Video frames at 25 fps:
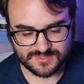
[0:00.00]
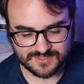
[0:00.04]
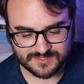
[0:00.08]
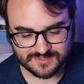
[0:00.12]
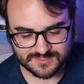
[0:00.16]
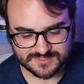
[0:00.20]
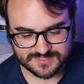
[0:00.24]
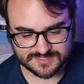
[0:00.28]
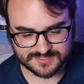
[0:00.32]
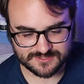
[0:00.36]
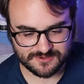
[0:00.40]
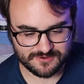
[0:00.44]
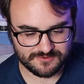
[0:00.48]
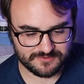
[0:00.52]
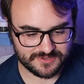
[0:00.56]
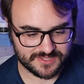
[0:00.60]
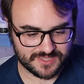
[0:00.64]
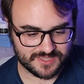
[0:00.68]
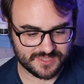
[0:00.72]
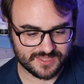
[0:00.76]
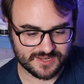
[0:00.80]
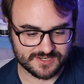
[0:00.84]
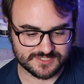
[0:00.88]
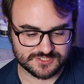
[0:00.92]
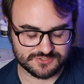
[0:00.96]
Let's see what we
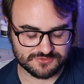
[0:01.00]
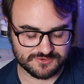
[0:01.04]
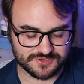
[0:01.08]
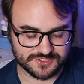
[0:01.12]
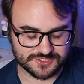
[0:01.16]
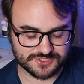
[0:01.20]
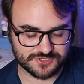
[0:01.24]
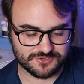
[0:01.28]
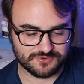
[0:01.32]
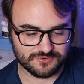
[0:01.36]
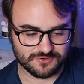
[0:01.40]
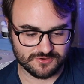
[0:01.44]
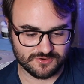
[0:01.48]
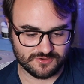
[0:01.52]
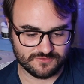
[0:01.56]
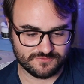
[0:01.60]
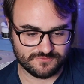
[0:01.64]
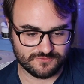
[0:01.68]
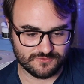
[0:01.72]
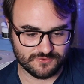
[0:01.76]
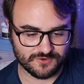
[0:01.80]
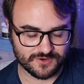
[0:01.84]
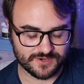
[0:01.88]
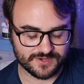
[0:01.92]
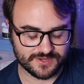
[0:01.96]
can get a torch coral
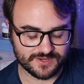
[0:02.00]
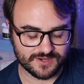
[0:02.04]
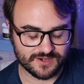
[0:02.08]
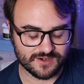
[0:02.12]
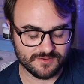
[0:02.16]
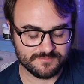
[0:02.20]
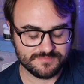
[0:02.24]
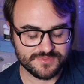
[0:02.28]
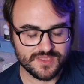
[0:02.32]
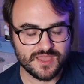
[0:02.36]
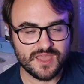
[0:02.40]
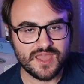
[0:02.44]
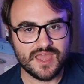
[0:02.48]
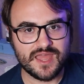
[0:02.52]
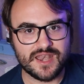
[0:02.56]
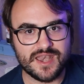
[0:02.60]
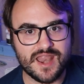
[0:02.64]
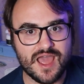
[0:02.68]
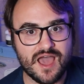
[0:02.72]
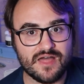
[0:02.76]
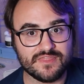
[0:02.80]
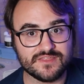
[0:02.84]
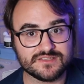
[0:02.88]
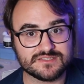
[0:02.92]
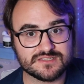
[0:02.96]
for here.
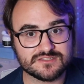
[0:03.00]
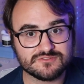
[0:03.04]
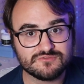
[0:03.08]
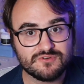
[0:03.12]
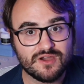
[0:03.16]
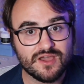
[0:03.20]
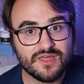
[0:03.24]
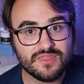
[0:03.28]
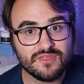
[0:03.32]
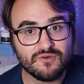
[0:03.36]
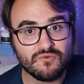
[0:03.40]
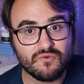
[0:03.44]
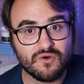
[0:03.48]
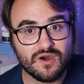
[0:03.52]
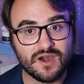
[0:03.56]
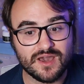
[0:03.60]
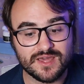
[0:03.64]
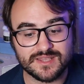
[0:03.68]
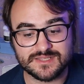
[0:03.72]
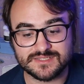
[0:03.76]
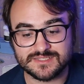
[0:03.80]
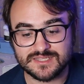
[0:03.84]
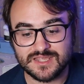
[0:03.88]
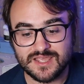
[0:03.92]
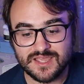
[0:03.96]
Now, this is one of the
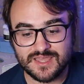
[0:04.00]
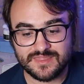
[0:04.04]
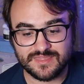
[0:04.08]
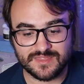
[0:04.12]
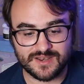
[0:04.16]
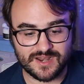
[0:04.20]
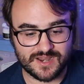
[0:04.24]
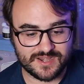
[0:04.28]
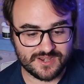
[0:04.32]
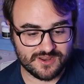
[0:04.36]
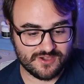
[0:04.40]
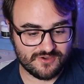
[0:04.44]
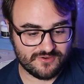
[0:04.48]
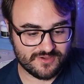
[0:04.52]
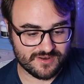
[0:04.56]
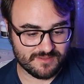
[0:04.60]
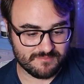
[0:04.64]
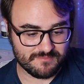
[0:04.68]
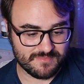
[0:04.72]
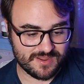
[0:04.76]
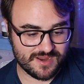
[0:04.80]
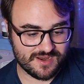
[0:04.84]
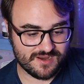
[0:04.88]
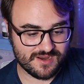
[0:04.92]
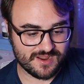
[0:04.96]
ones that I know in
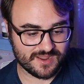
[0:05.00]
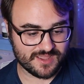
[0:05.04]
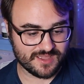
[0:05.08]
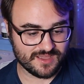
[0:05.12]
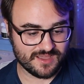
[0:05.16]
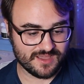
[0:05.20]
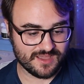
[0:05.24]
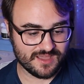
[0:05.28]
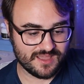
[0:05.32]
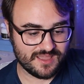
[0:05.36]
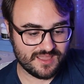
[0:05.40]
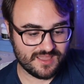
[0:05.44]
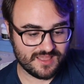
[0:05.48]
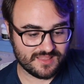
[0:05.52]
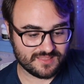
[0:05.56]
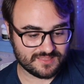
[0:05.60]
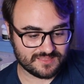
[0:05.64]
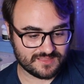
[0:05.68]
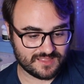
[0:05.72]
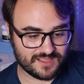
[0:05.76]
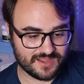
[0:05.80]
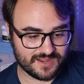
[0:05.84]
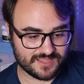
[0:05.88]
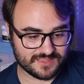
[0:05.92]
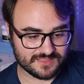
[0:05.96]
America,
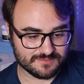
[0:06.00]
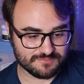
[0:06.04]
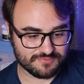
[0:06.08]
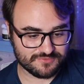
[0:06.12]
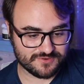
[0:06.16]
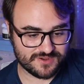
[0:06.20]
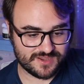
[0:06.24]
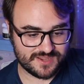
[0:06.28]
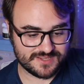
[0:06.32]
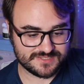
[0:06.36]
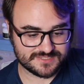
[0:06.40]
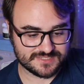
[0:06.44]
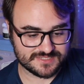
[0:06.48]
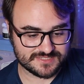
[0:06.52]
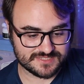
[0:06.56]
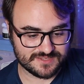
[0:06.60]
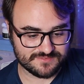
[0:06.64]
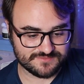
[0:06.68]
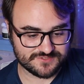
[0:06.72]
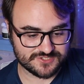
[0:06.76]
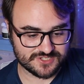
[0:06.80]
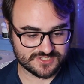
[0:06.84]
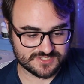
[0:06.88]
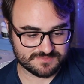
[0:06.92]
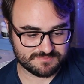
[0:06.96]
like, the prices
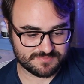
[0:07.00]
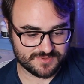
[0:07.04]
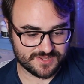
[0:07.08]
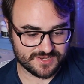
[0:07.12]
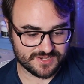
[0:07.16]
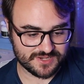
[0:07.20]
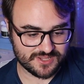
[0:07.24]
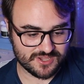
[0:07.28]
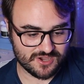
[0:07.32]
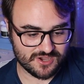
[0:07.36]
have just been